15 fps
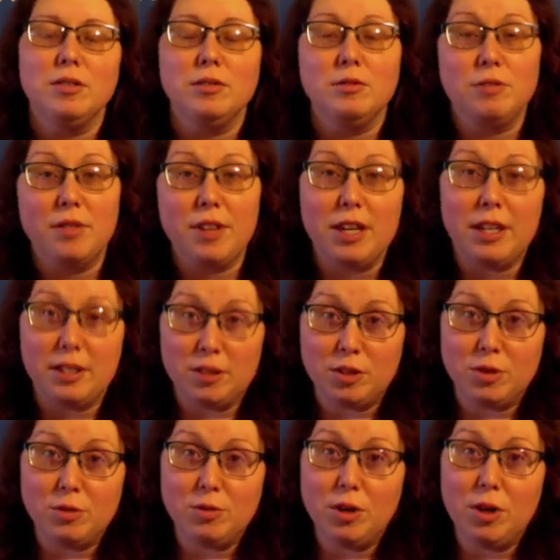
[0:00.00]
thing
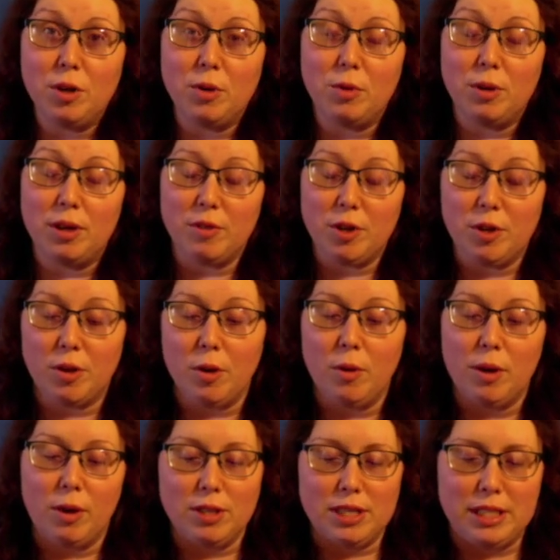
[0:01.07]
to know whenever you're going
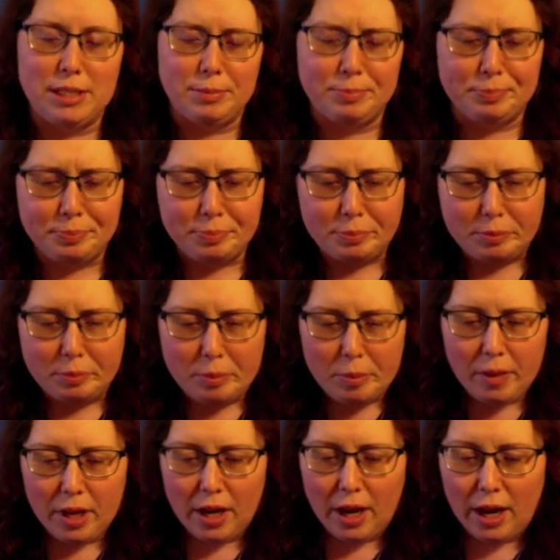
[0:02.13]
on tape
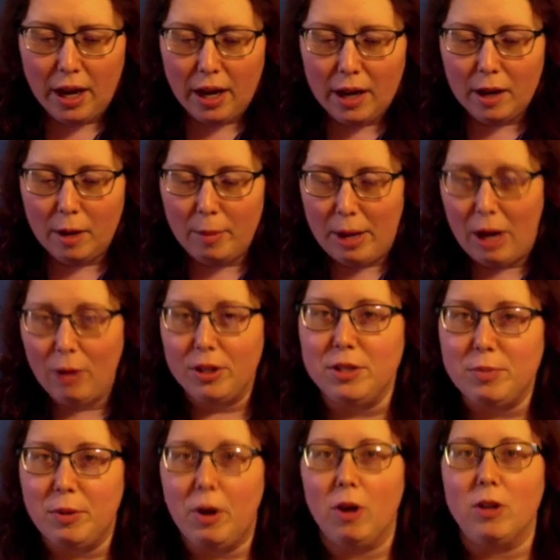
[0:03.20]
uh, about these
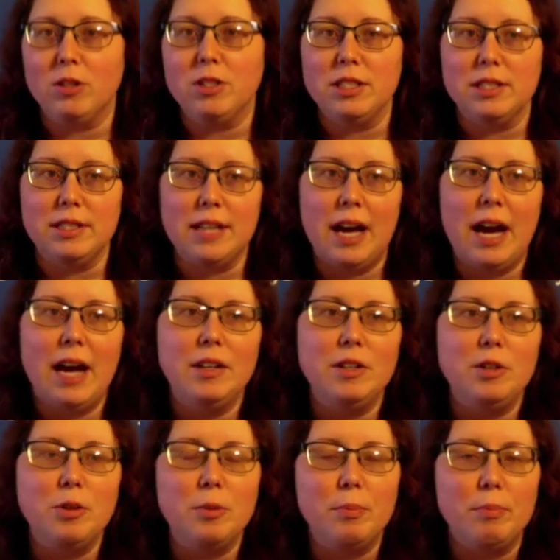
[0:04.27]
parts is that
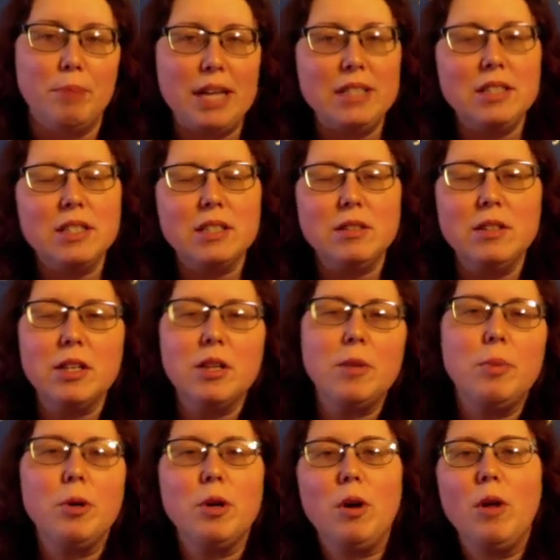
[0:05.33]
you're basically going to
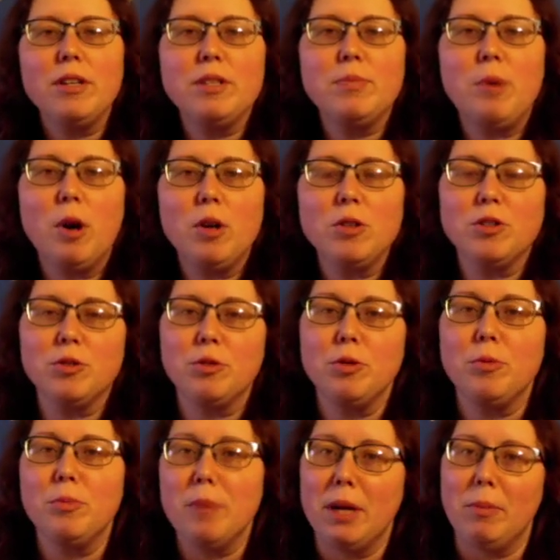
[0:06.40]
put all these parts
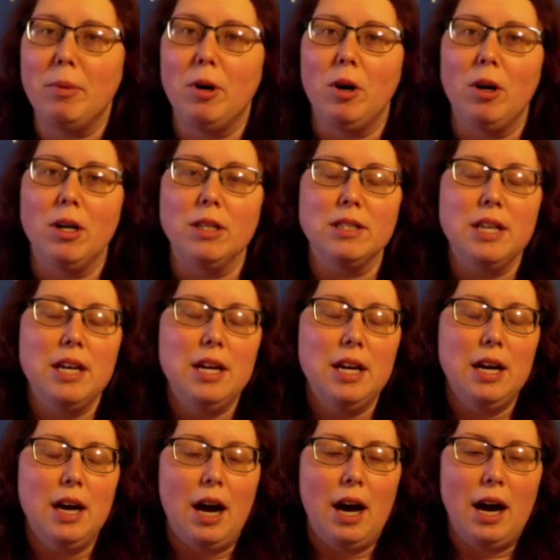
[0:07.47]
through menopause.
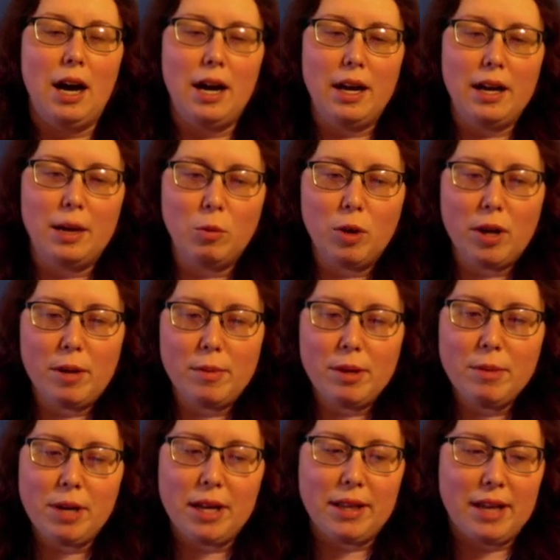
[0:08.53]
Uh, and what I mean
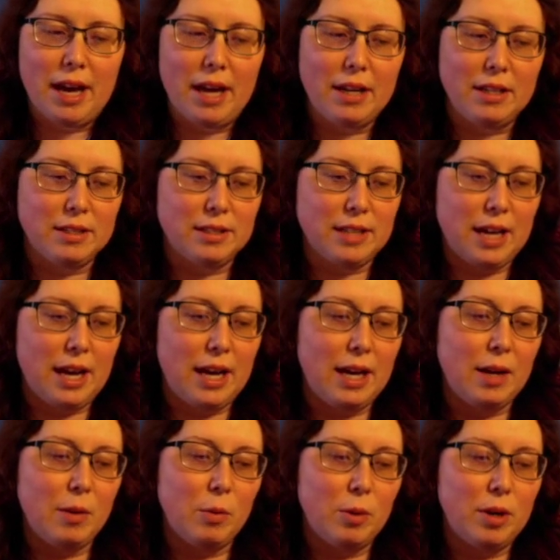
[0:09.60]
by that is that
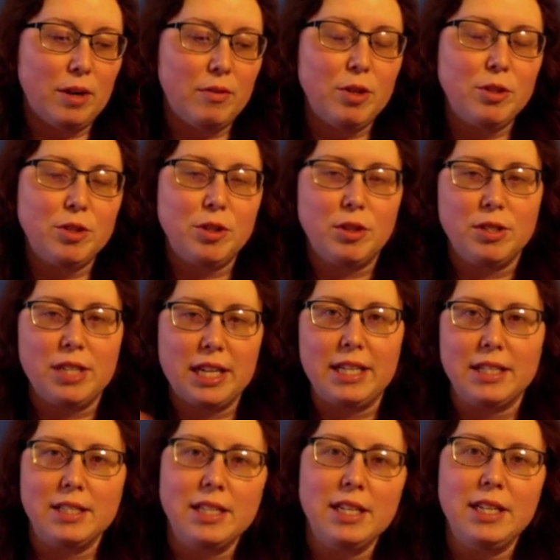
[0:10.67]
whenever you start taking
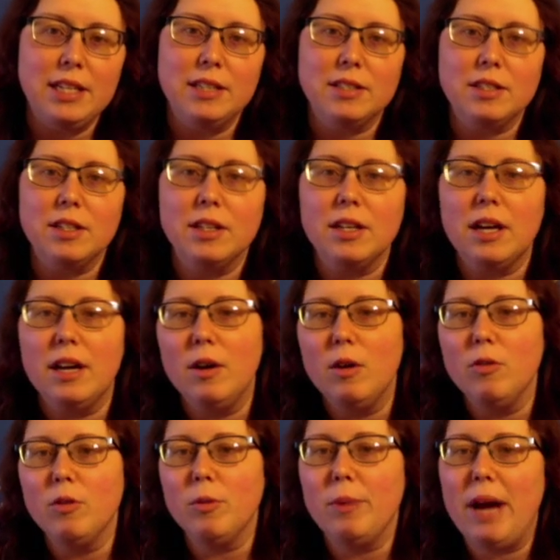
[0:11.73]
T, it's going to kind of
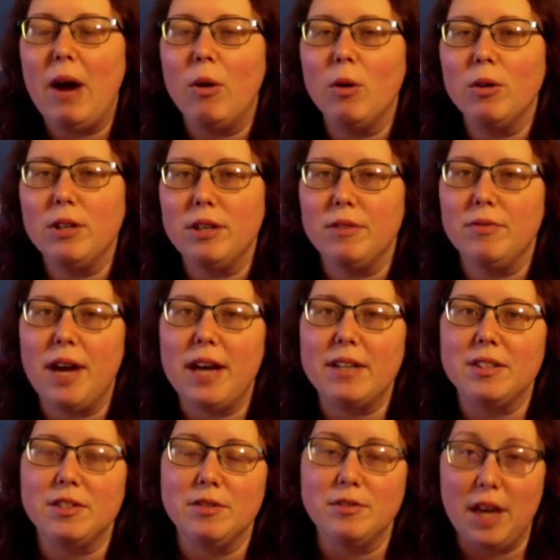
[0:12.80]
overpower the effects
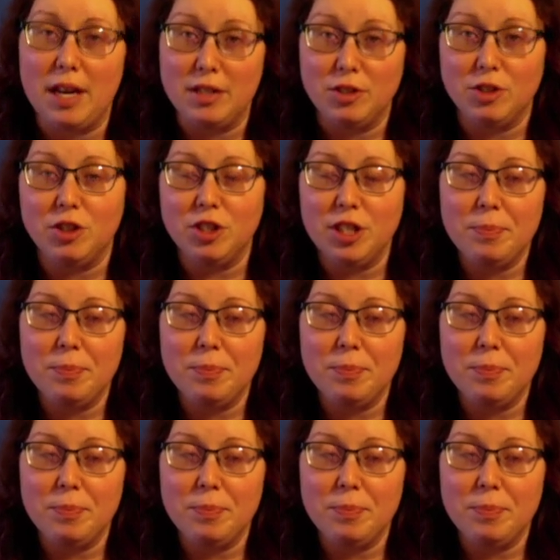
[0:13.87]
of estrogen.